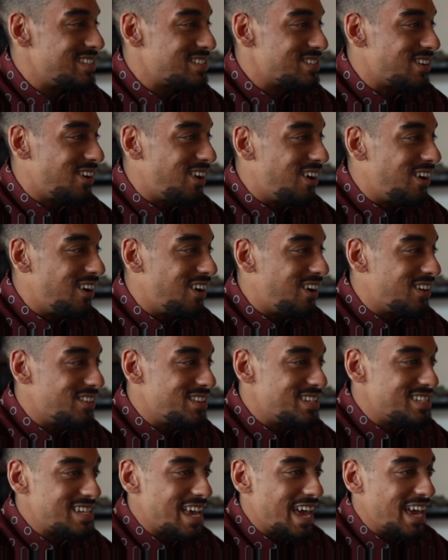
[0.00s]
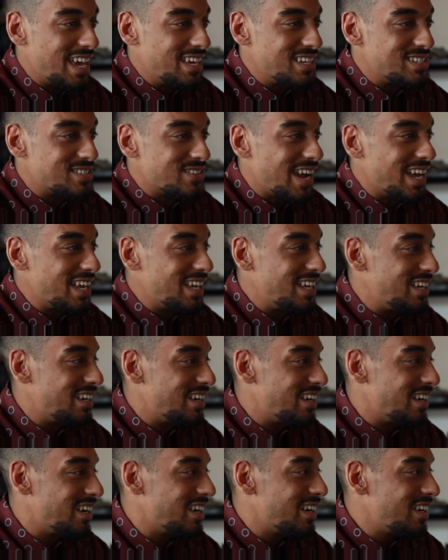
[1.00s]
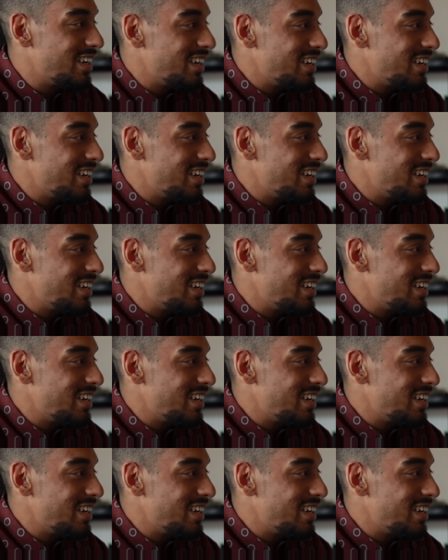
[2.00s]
So all this haze right here